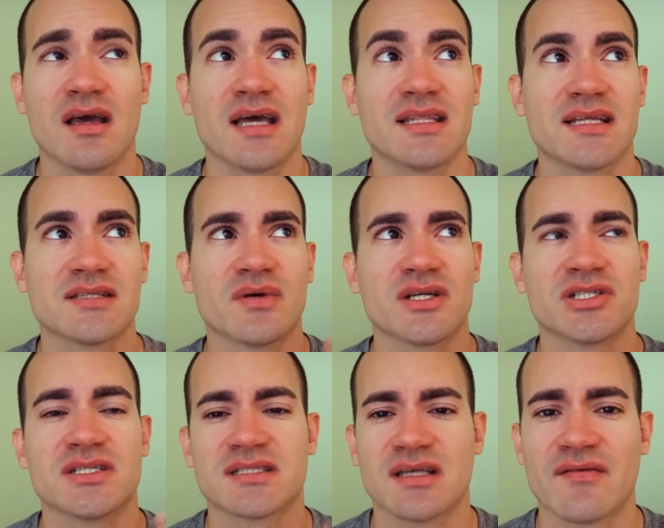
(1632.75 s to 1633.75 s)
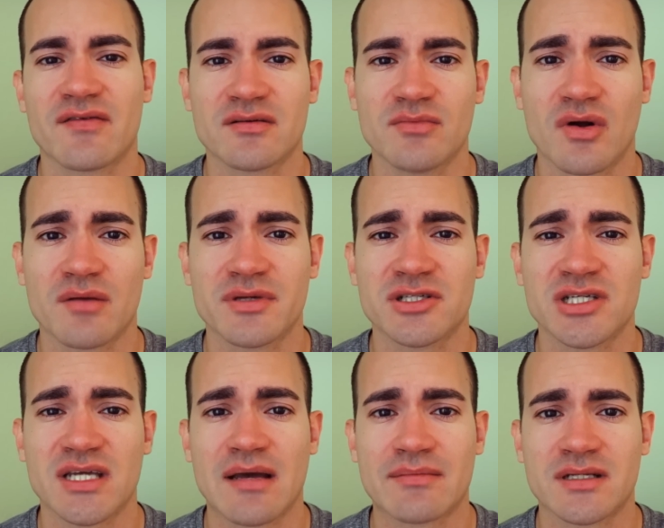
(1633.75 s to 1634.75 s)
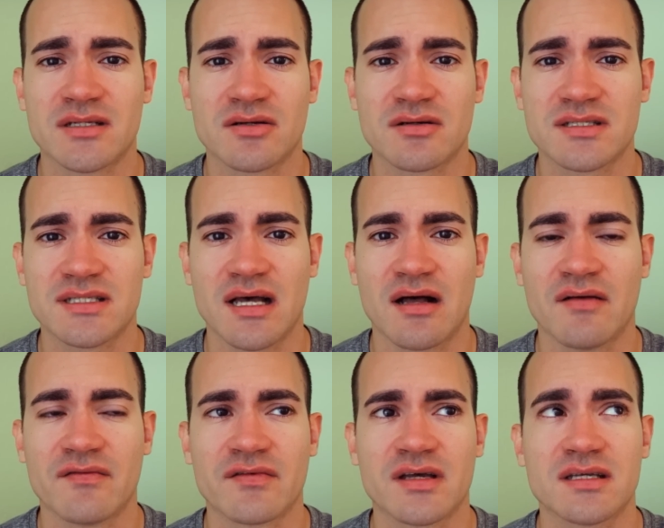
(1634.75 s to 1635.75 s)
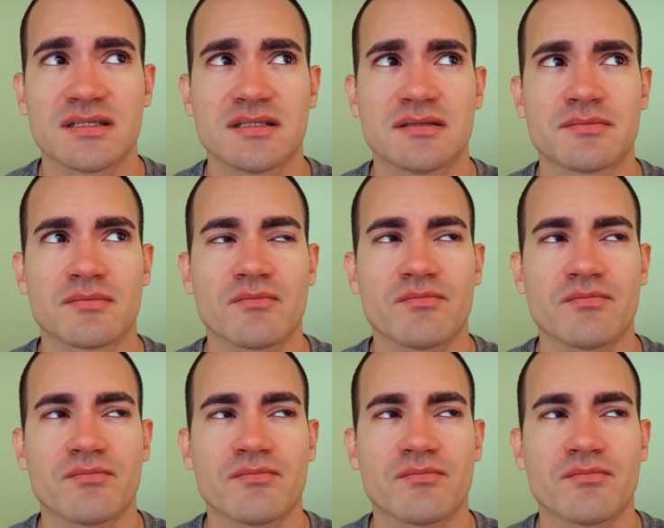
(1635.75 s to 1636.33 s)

And that's why she suffered more, but she kept it to herself, because